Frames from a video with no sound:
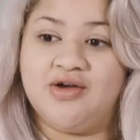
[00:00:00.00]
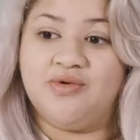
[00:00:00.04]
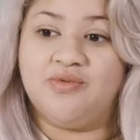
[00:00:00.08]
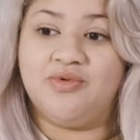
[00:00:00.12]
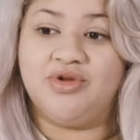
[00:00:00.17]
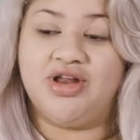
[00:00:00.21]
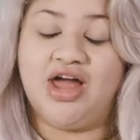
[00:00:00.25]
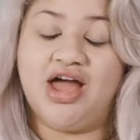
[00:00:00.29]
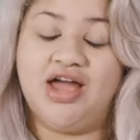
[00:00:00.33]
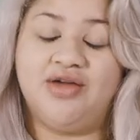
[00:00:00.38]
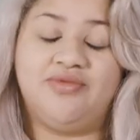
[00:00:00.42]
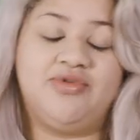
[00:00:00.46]

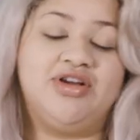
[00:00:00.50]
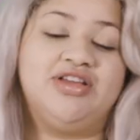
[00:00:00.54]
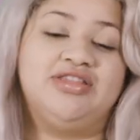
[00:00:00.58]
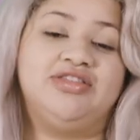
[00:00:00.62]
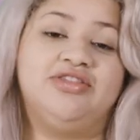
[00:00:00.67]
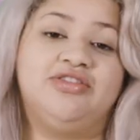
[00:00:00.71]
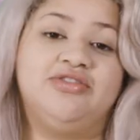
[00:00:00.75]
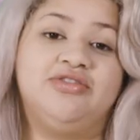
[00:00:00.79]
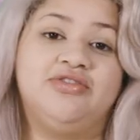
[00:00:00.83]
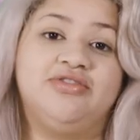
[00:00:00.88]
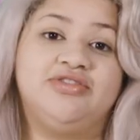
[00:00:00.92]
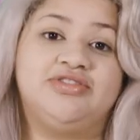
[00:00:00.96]
When I
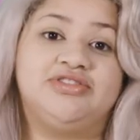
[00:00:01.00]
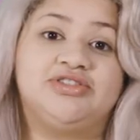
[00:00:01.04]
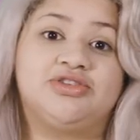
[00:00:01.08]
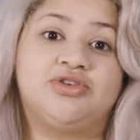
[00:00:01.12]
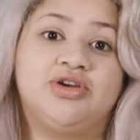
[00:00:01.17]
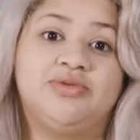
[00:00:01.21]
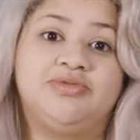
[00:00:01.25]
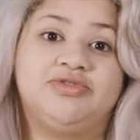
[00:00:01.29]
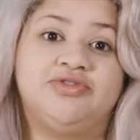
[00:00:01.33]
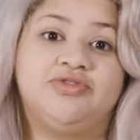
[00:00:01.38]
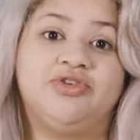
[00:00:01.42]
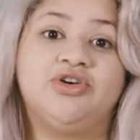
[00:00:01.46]
read the
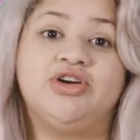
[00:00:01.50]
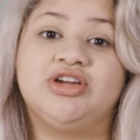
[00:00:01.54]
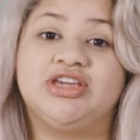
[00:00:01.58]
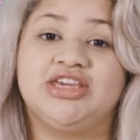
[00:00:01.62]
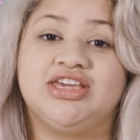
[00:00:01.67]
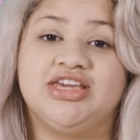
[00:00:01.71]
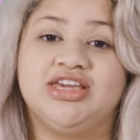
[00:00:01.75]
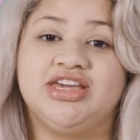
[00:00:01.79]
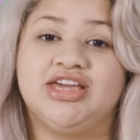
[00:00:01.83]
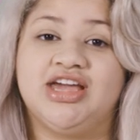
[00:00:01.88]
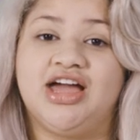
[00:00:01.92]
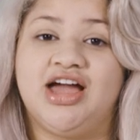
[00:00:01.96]
script of
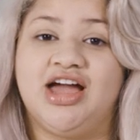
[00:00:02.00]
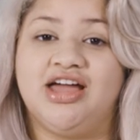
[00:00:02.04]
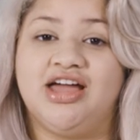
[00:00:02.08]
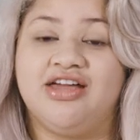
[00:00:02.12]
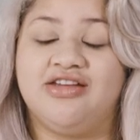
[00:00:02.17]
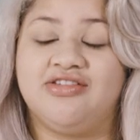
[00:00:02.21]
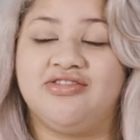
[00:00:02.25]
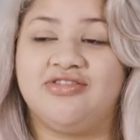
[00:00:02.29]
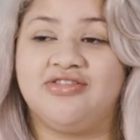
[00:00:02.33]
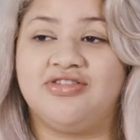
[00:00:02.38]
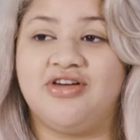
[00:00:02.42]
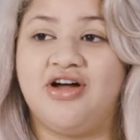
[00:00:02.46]
Hooky, I
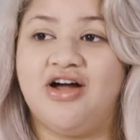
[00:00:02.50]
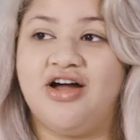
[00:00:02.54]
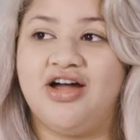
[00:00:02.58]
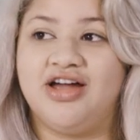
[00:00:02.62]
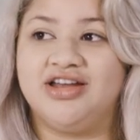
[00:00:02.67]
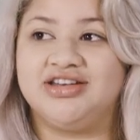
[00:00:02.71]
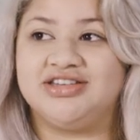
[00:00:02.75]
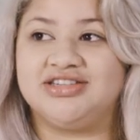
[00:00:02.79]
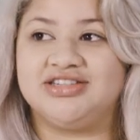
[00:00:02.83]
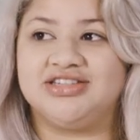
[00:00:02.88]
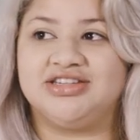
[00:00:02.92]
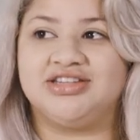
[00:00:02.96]

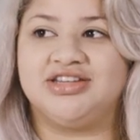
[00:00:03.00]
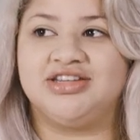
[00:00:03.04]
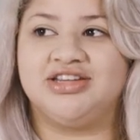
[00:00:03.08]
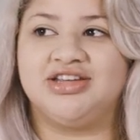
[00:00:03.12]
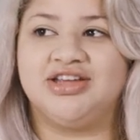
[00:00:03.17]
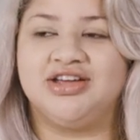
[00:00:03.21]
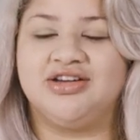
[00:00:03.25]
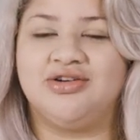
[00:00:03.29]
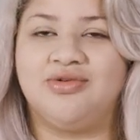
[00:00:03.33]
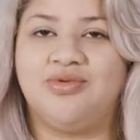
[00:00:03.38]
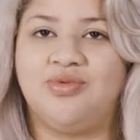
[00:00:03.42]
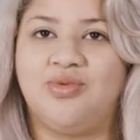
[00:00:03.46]
thought,
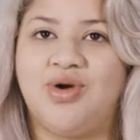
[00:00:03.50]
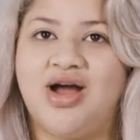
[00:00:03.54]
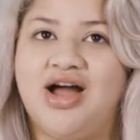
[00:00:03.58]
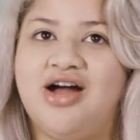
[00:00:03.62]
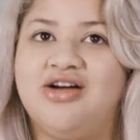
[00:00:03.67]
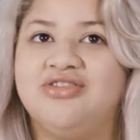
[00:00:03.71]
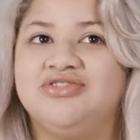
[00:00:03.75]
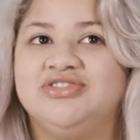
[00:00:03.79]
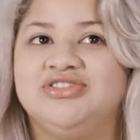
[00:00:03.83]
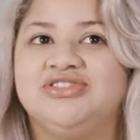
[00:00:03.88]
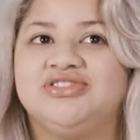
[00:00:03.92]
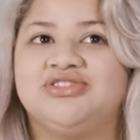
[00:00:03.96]

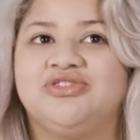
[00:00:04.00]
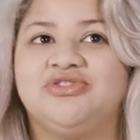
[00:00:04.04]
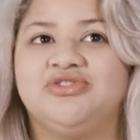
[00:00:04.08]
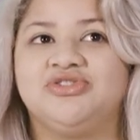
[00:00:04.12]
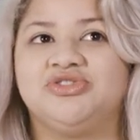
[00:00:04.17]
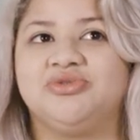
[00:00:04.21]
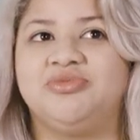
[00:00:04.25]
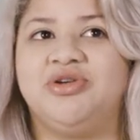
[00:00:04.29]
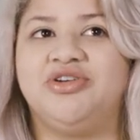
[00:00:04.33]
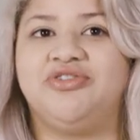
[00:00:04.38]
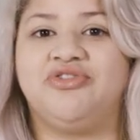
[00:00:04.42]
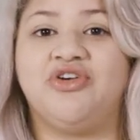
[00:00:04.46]
wow, these girls
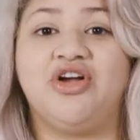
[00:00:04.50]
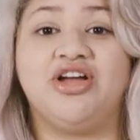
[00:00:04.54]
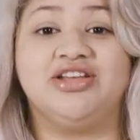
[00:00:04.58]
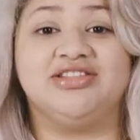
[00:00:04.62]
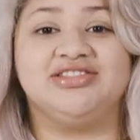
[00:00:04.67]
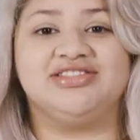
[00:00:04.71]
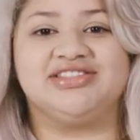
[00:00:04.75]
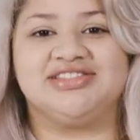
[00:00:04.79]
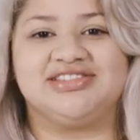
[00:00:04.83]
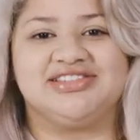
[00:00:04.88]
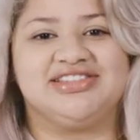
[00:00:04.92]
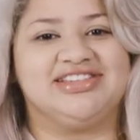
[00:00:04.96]
are my
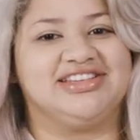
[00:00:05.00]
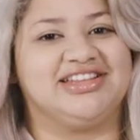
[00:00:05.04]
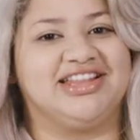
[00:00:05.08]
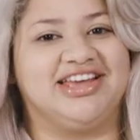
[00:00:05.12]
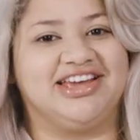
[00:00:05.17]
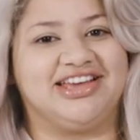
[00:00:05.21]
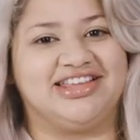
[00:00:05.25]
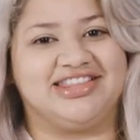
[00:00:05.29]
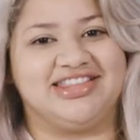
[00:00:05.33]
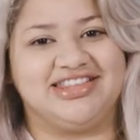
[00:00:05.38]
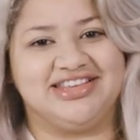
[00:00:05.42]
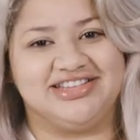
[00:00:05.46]
friends.
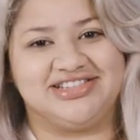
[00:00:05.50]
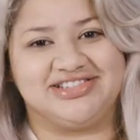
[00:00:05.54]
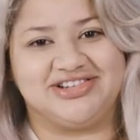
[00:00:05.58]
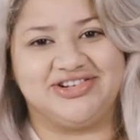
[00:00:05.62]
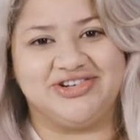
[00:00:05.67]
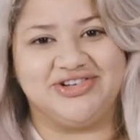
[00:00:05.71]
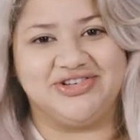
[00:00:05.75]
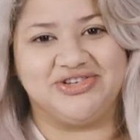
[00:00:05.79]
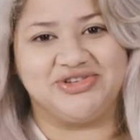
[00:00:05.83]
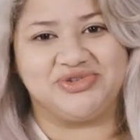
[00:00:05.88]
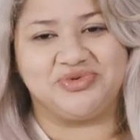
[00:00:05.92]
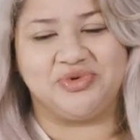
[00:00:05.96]
Like, these
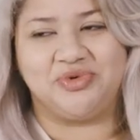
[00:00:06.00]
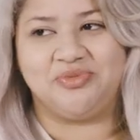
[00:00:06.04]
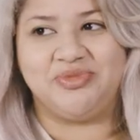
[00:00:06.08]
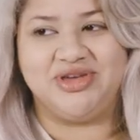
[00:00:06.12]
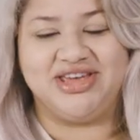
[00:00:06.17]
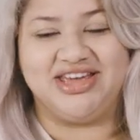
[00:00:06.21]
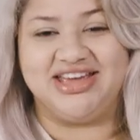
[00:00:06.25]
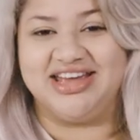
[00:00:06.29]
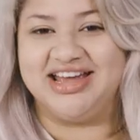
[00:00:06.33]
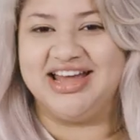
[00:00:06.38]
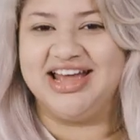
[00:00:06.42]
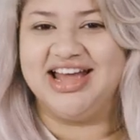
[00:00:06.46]
girls were me.